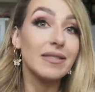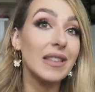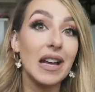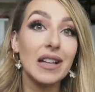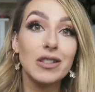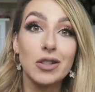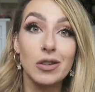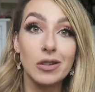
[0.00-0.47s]

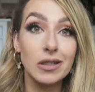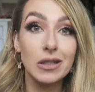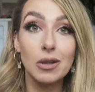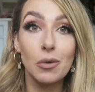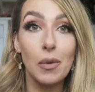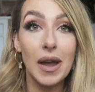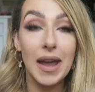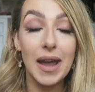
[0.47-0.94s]
that's just
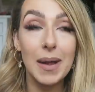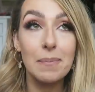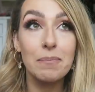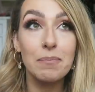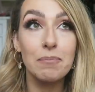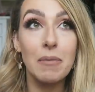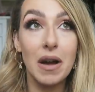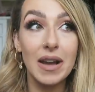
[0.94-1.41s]
the way
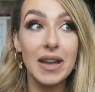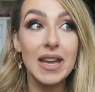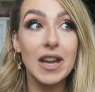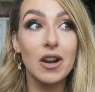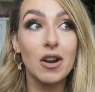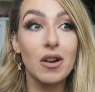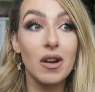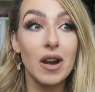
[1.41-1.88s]
my
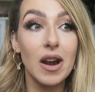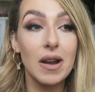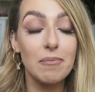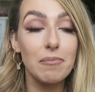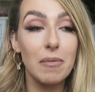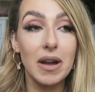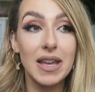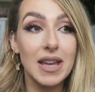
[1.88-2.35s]
year
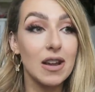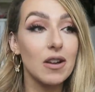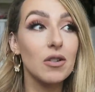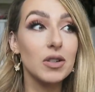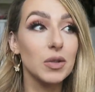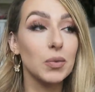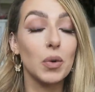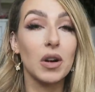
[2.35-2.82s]
my
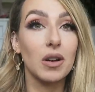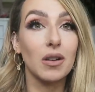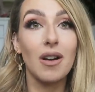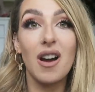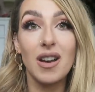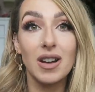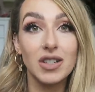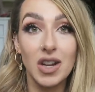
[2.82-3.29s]
years were in
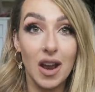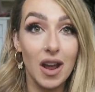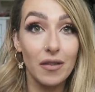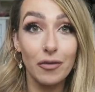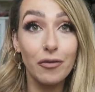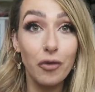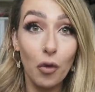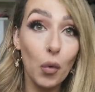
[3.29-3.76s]
college I
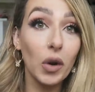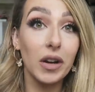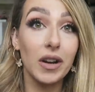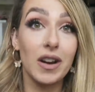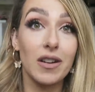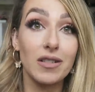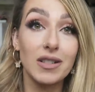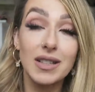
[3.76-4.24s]
had four
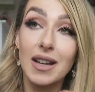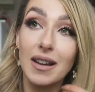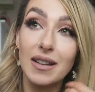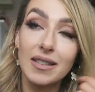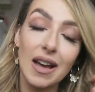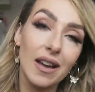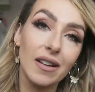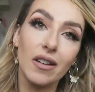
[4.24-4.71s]
years
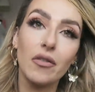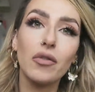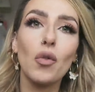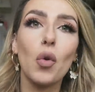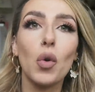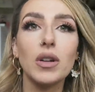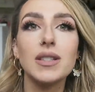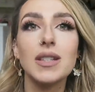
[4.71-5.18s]
like that of
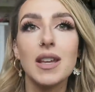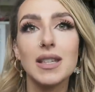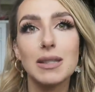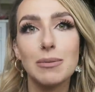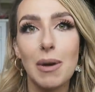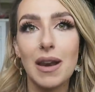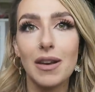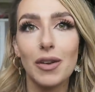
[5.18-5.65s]
course I
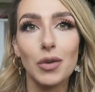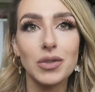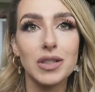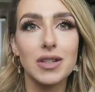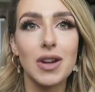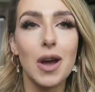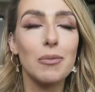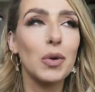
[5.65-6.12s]
spent
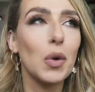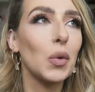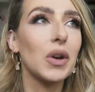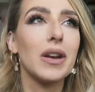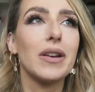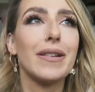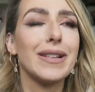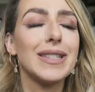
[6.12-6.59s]
loads of time
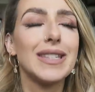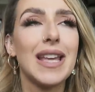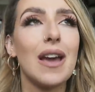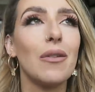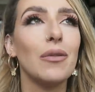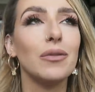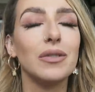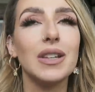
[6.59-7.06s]
going on nights
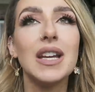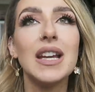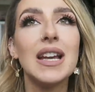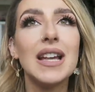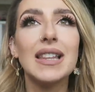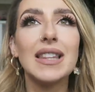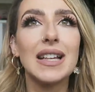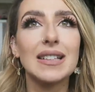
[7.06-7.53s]
out and
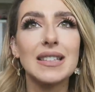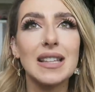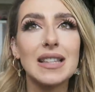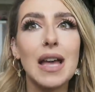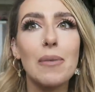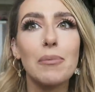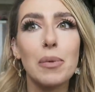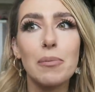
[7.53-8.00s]
things
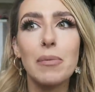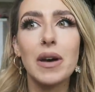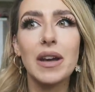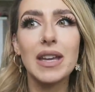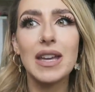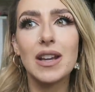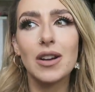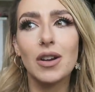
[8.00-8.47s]
like that but
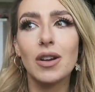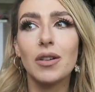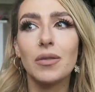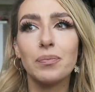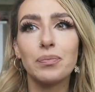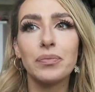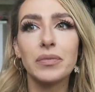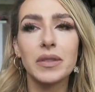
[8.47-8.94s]
my
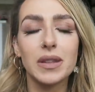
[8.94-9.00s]
year